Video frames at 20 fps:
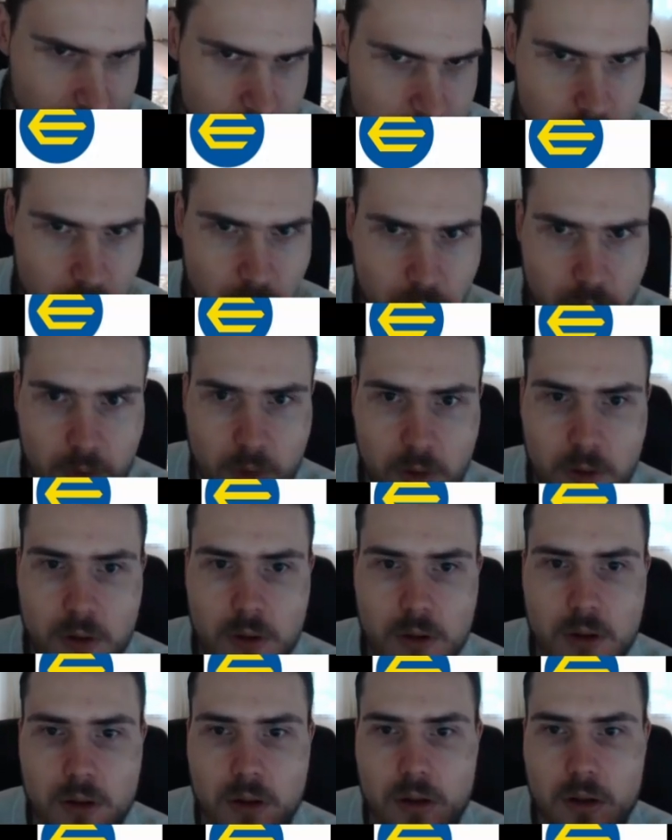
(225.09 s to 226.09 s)
So
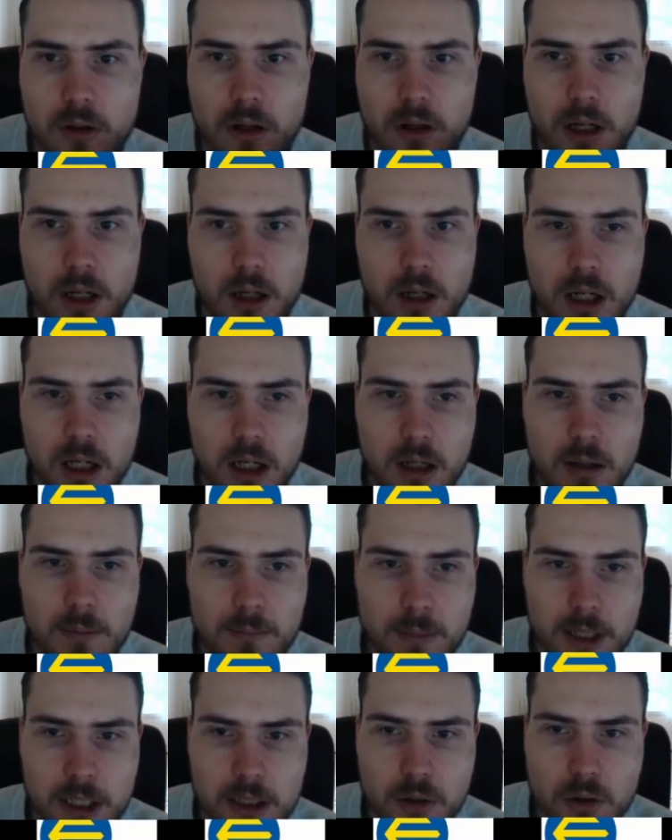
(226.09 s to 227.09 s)

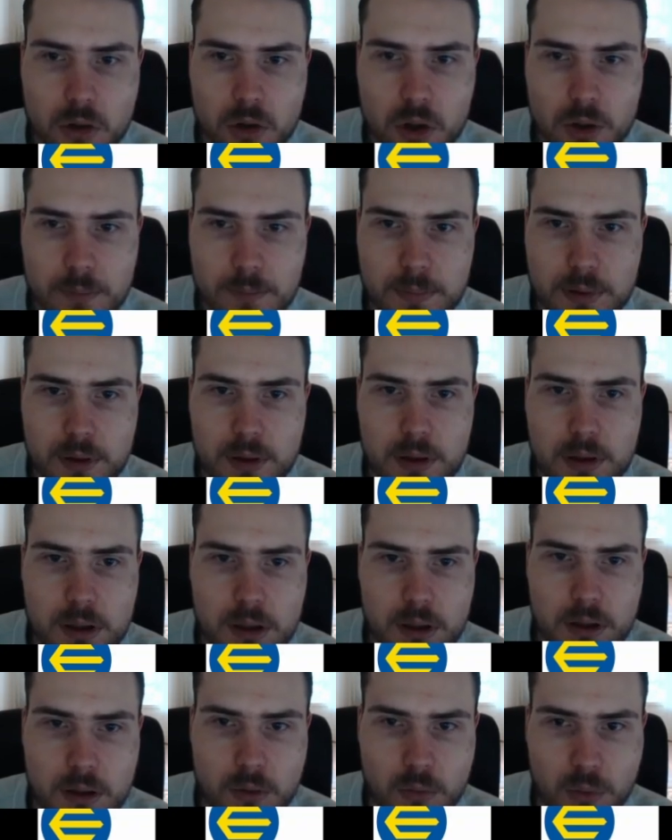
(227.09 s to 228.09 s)
main AWP
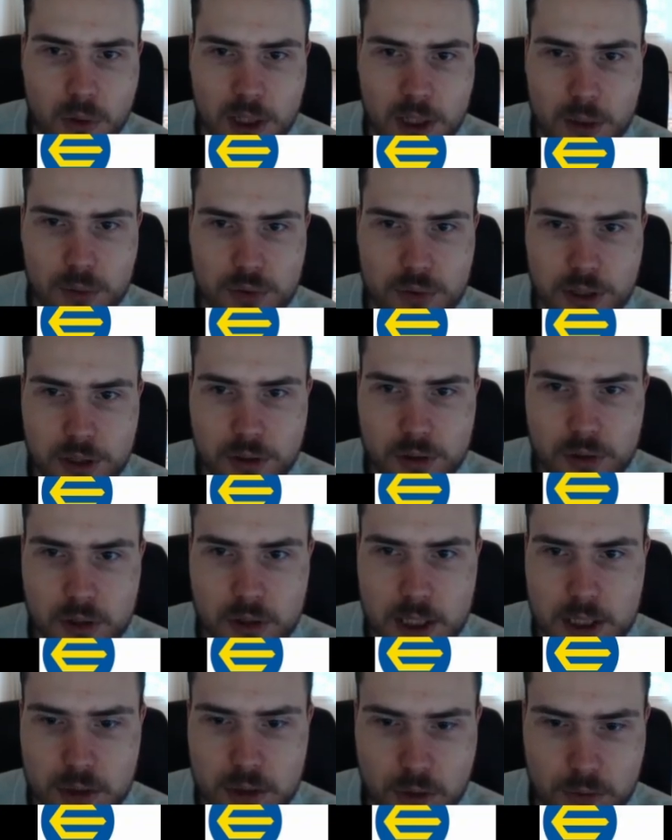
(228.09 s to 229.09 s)
will now trigger
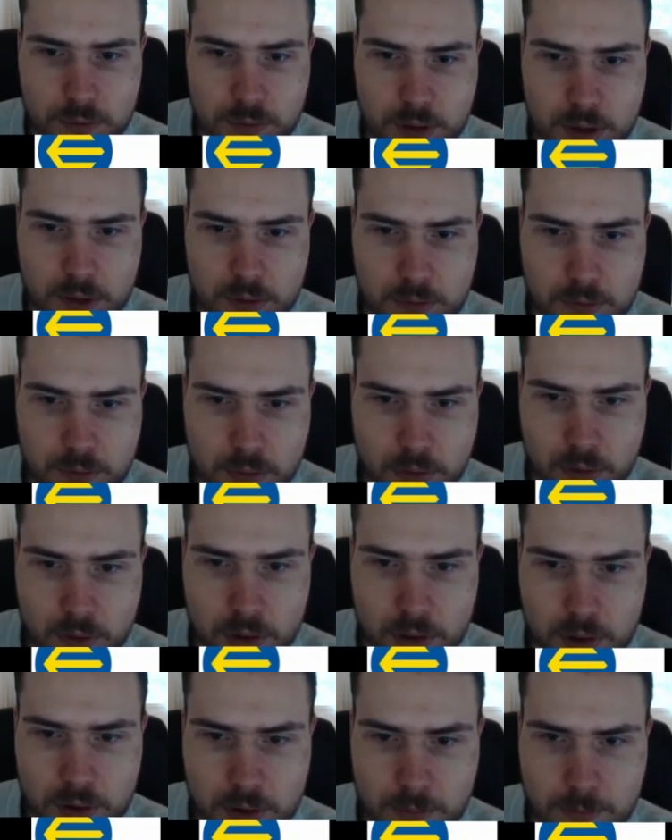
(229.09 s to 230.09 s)
less often
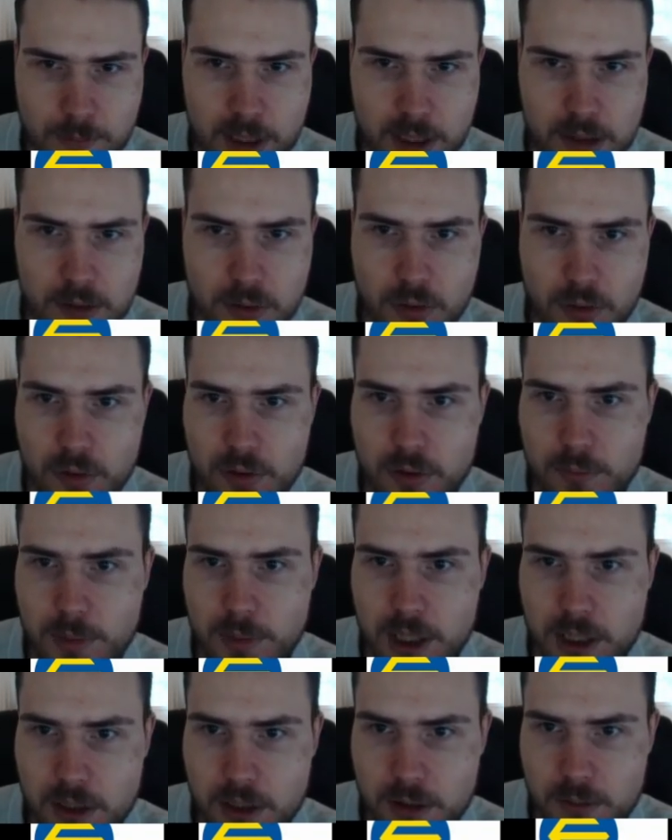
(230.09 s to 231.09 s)
for the big or
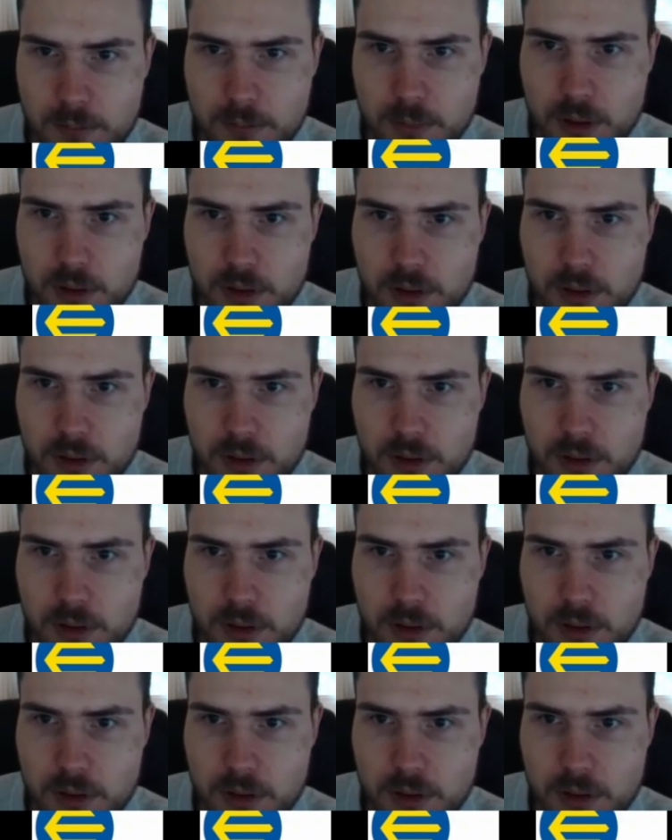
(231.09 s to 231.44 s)
medium